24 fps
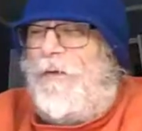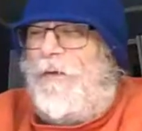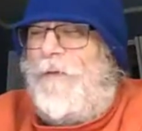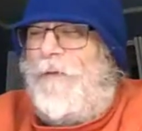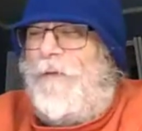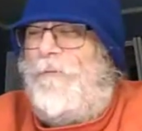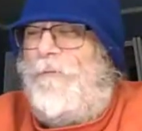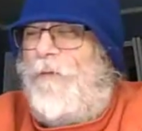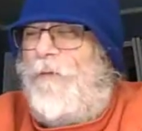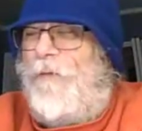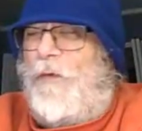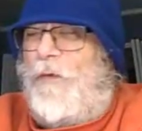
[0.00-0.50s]

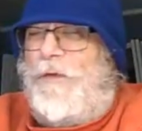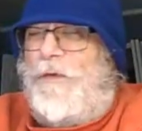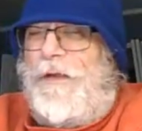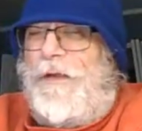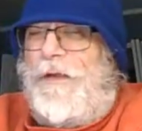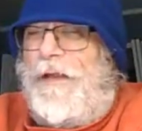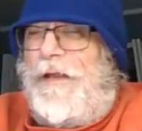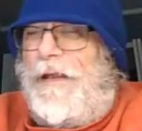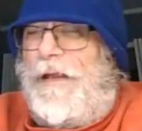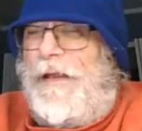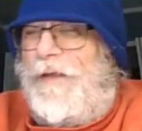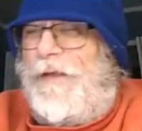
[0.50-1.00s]

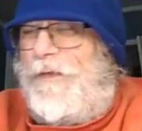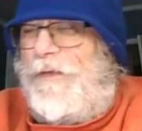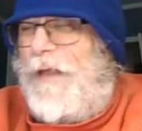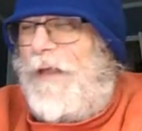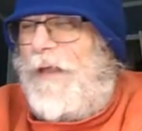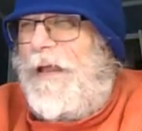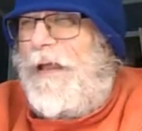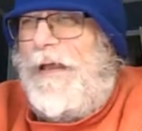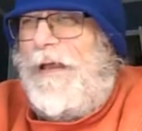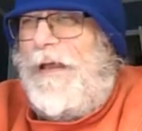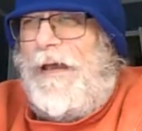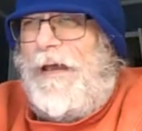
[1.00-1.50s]
convoluted and it's
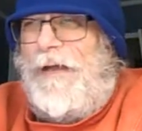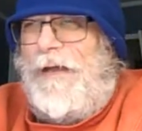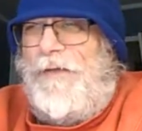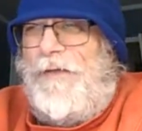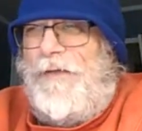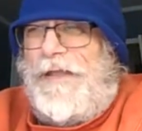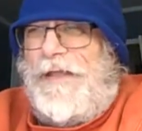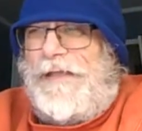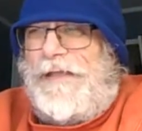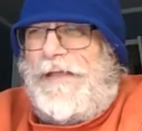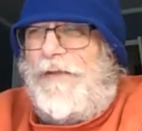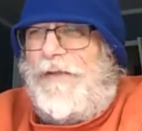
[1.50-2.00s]
I
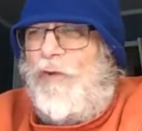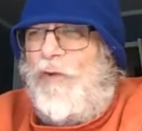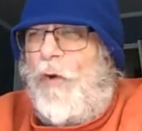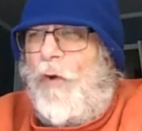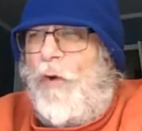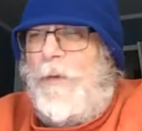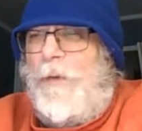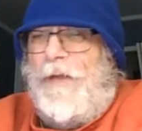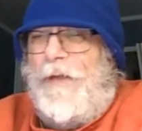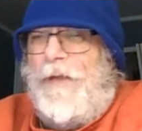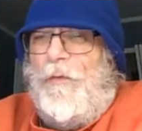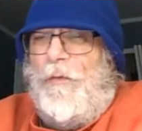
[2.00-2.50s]
don't think
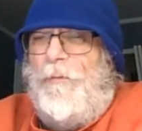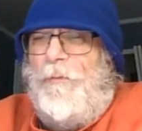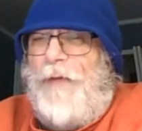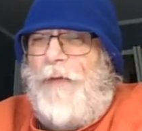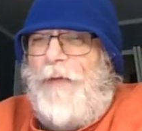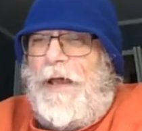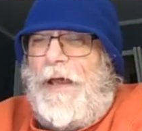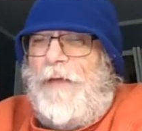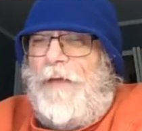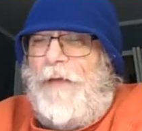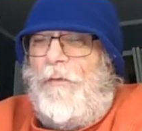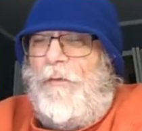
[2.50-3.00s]
nobody would
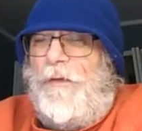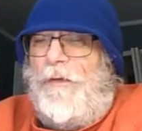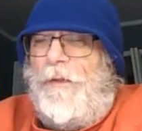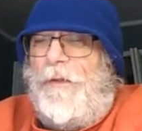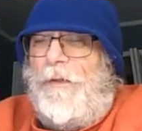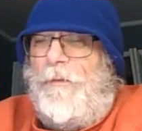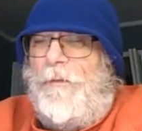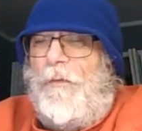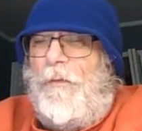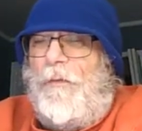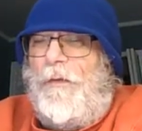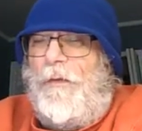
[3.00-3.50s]
buy it worth
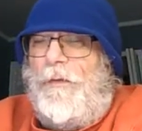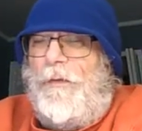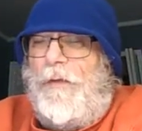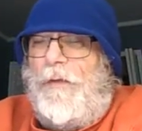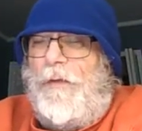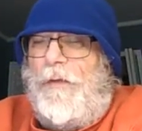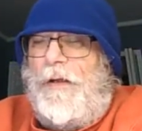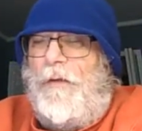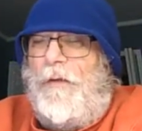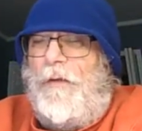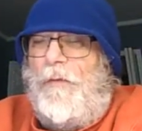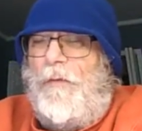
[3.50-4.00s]
a with
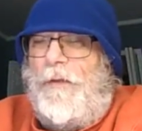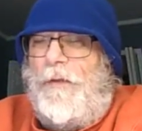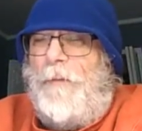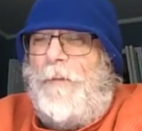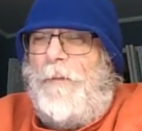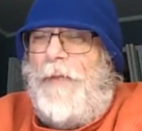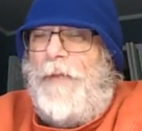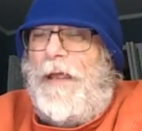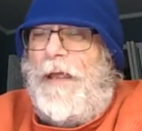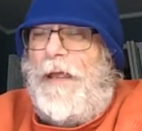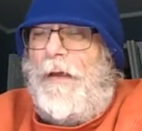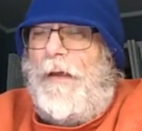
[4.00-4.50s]
you know worth a
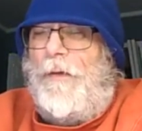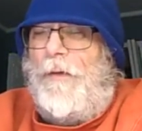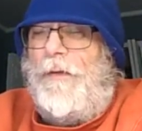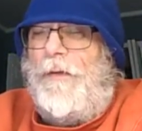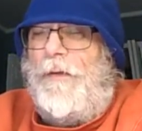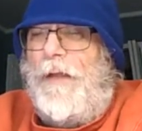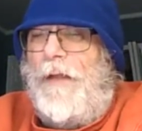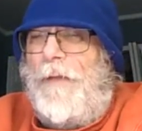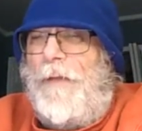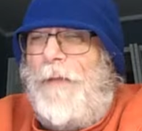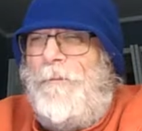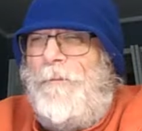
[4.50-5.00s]

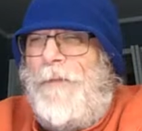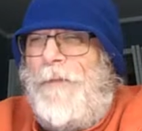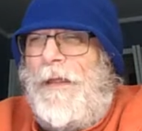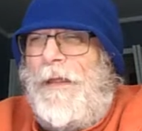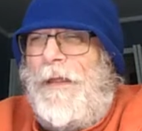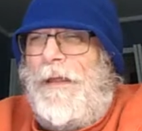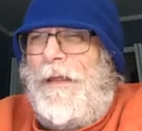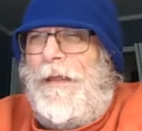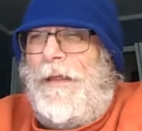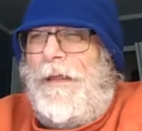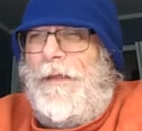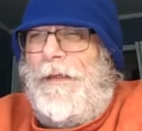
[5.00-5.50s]
pound.
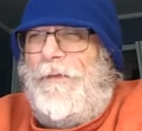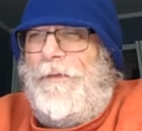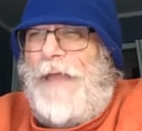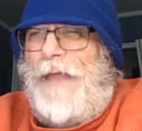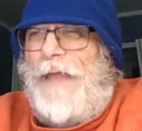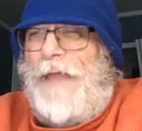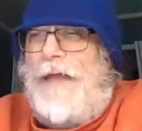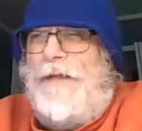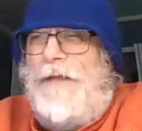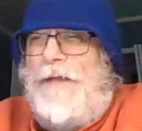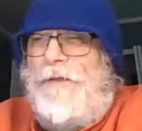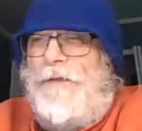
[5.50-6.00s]
Is
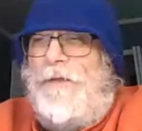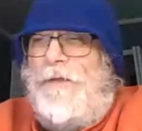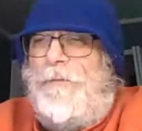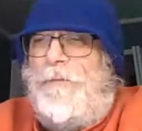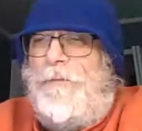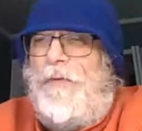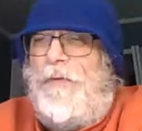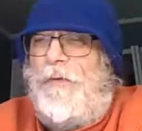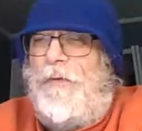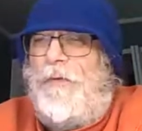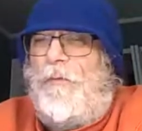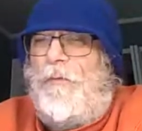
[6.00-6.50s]
that is he
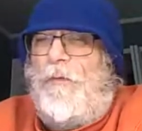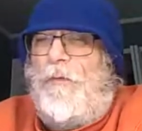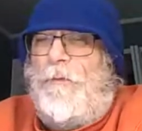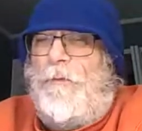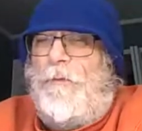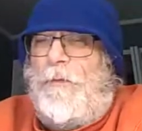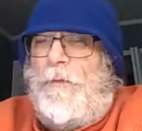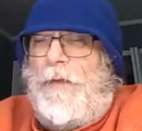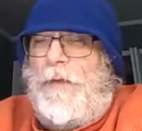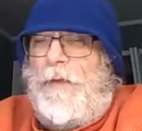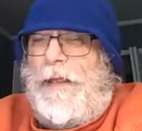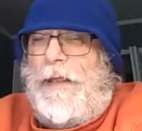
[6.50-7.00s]
put
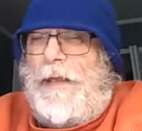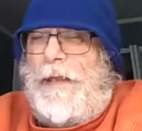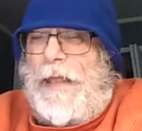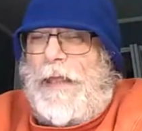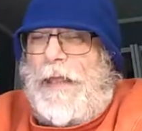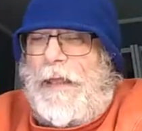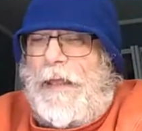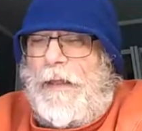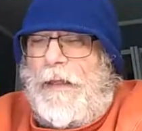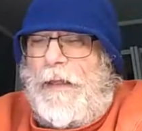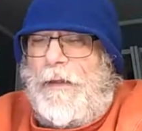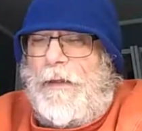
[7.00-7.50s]
Wolverine
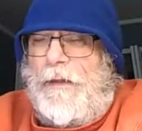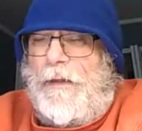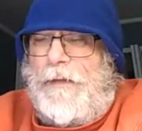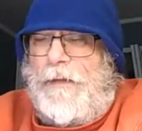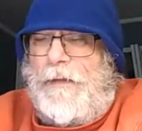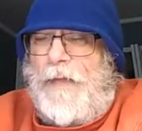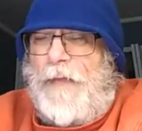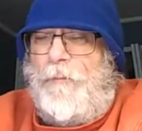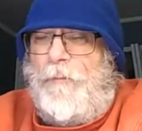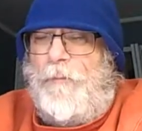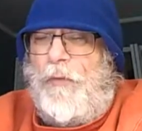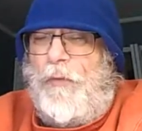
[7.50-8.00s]
and
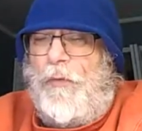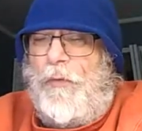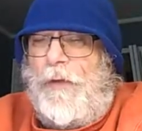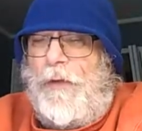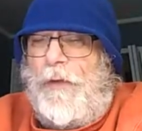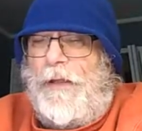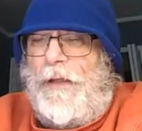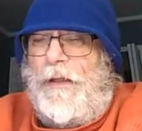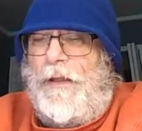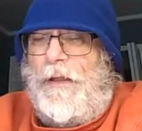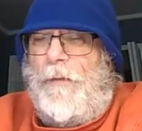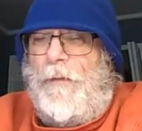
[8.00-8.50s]

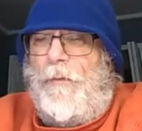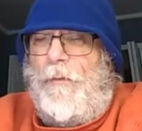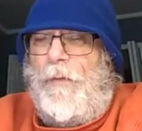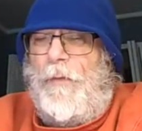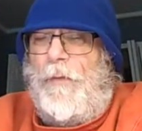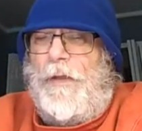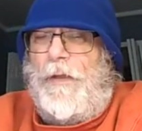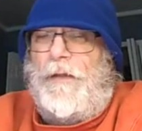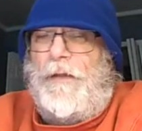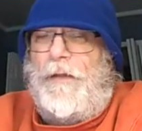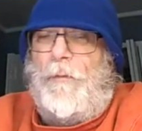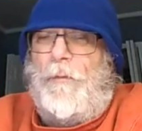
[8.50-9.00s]
Deadpool in the
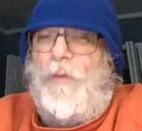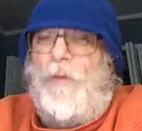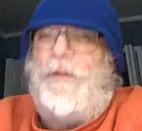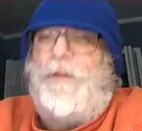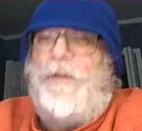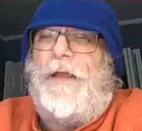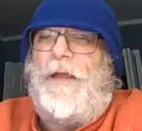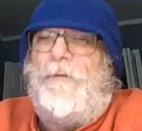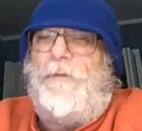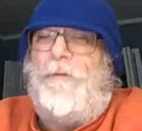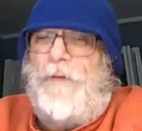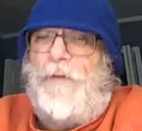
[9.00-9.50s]
in the
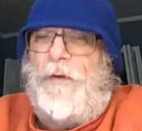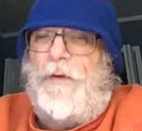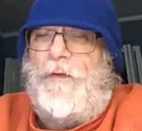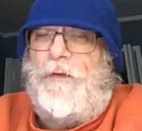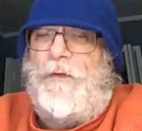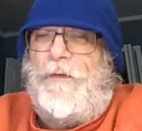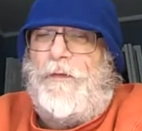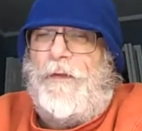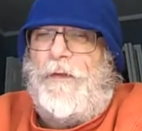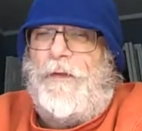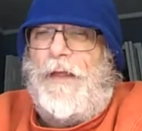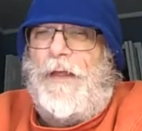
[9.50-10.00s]

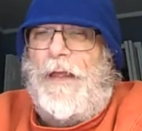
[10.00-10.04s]
multiverse,